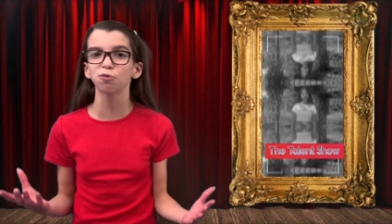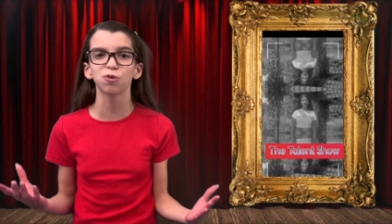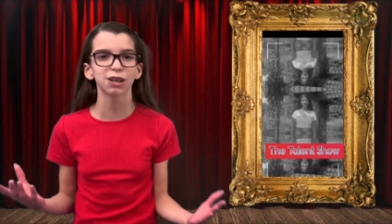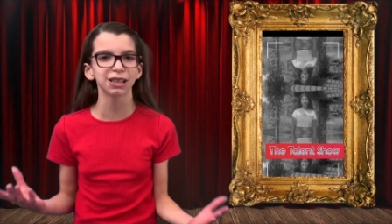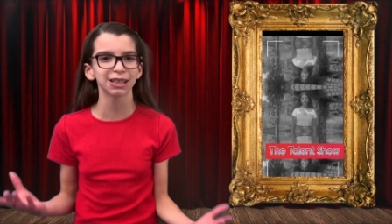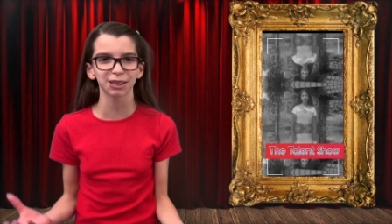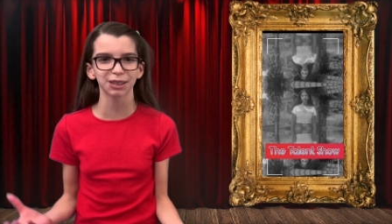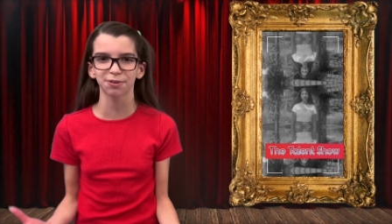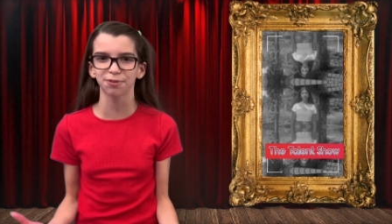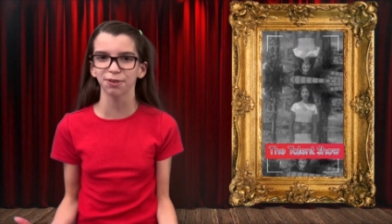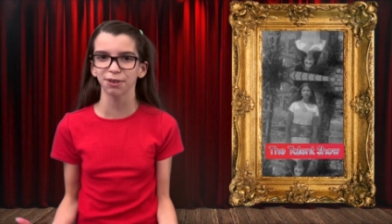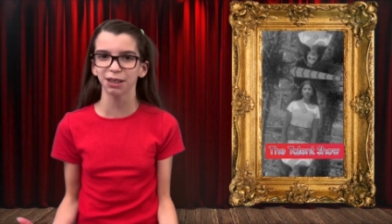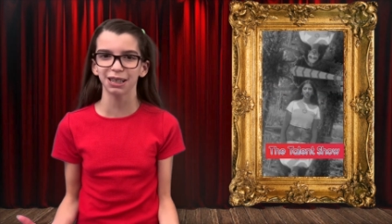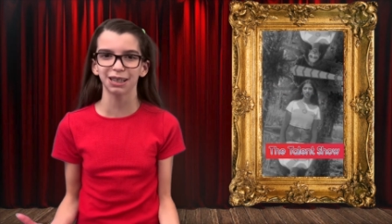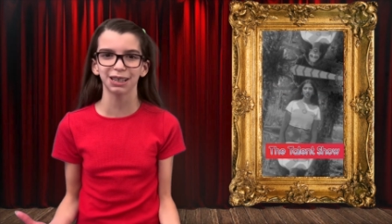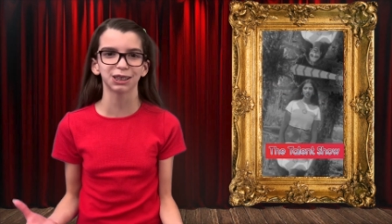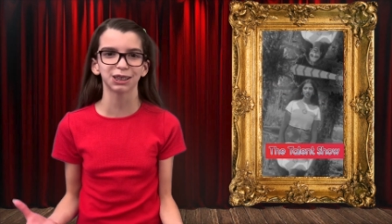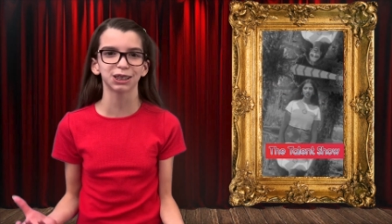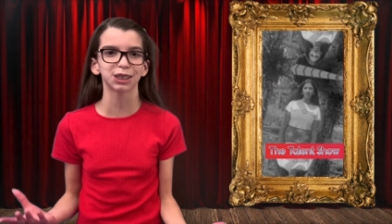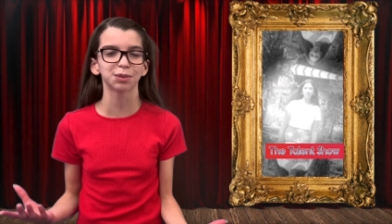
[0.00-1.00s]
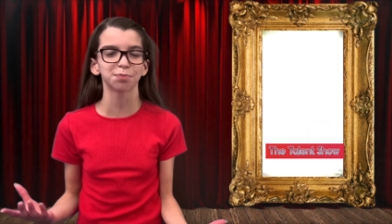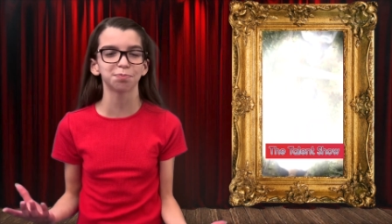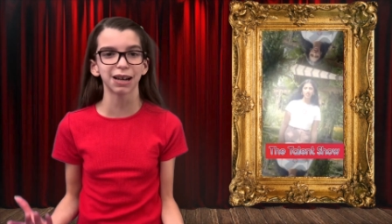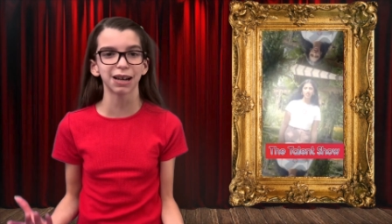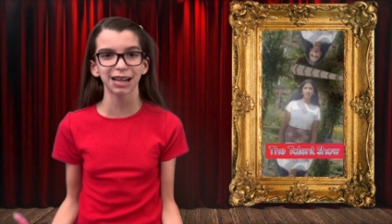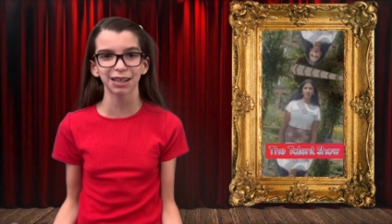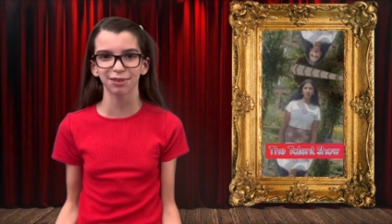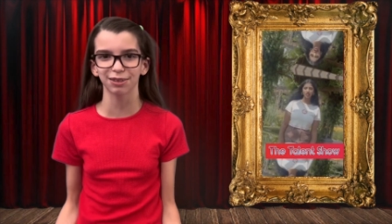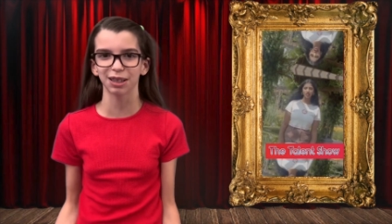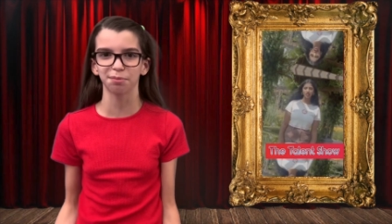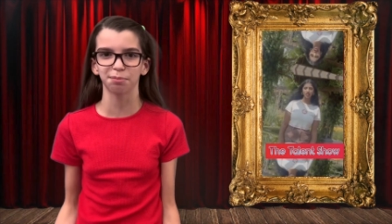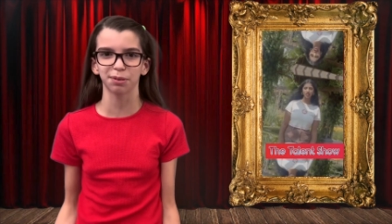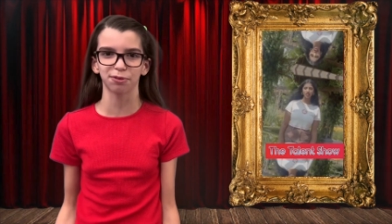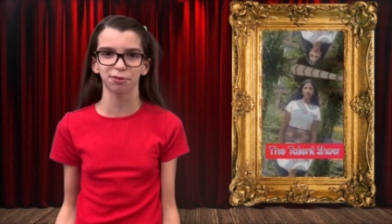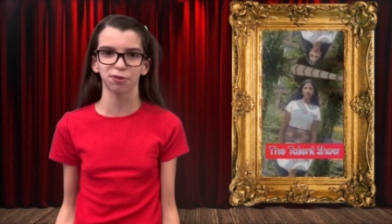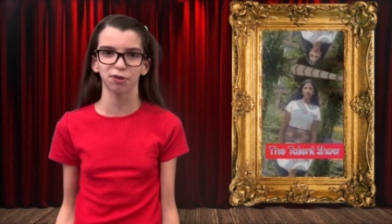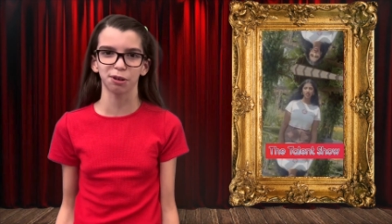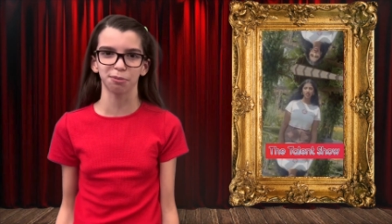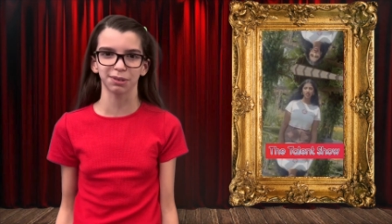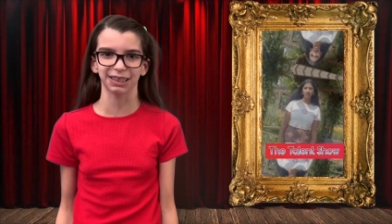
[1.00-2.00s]
wonderful and inspiring
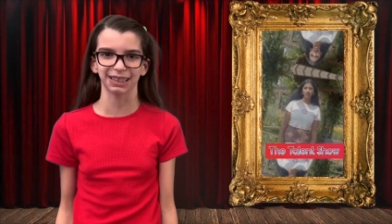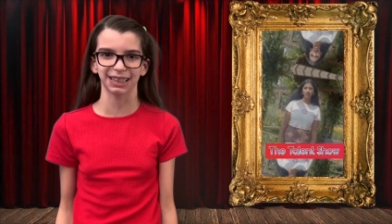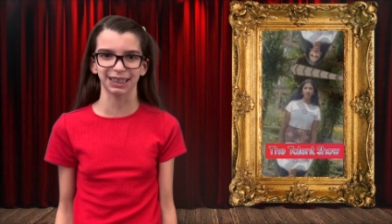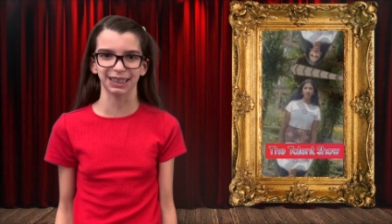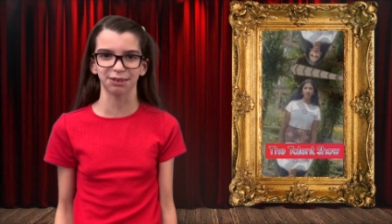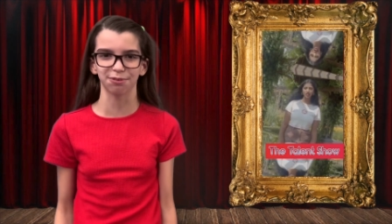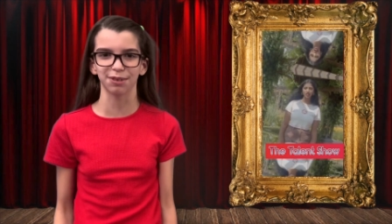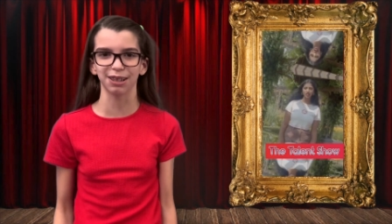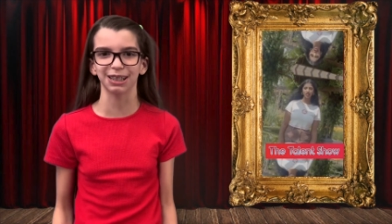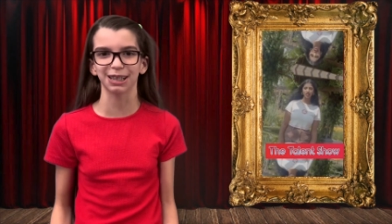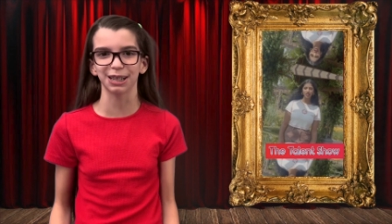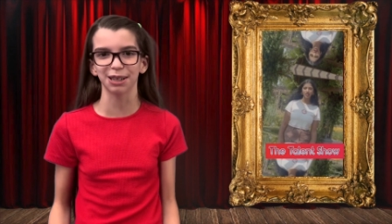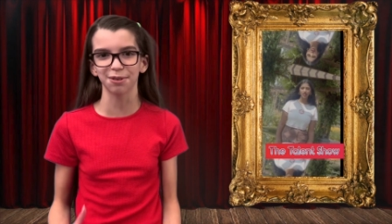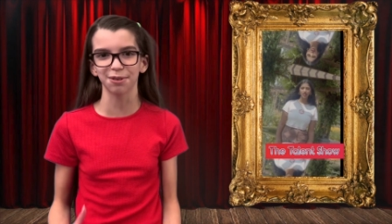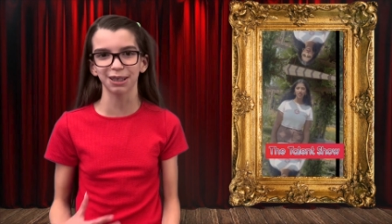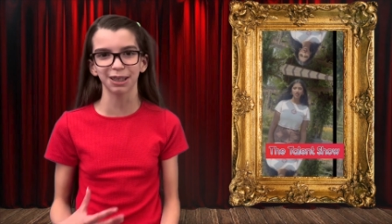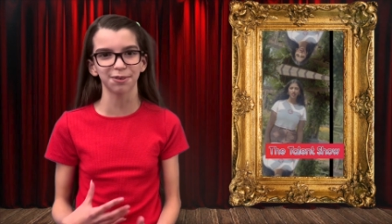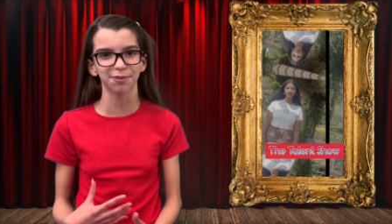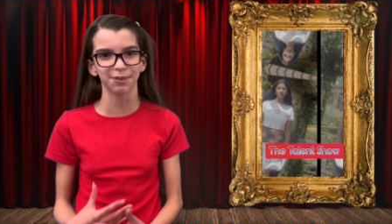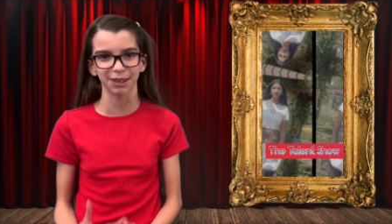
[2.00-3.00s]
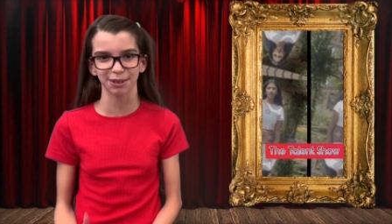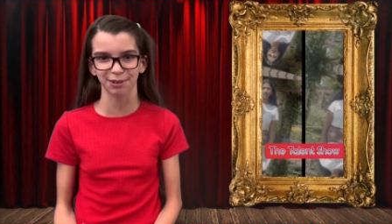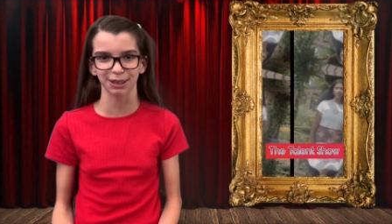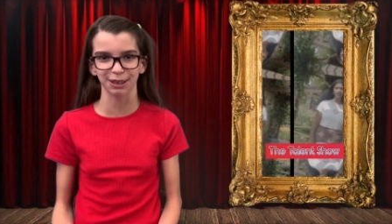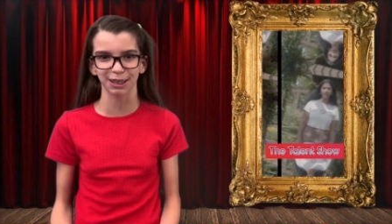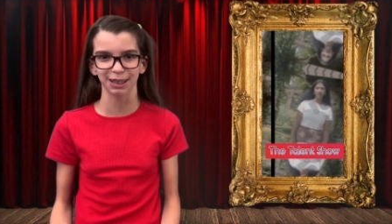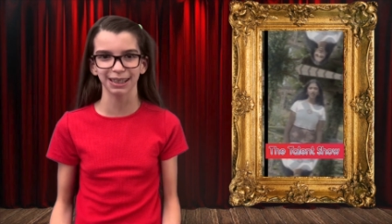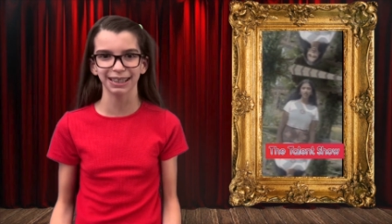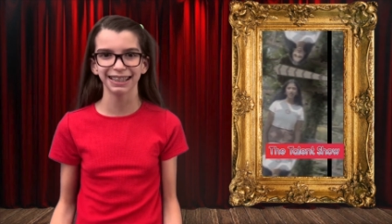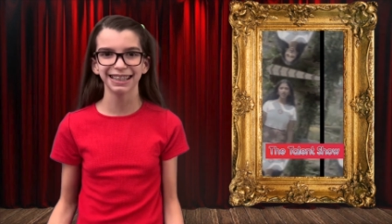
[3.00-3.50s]
performances with you in the future,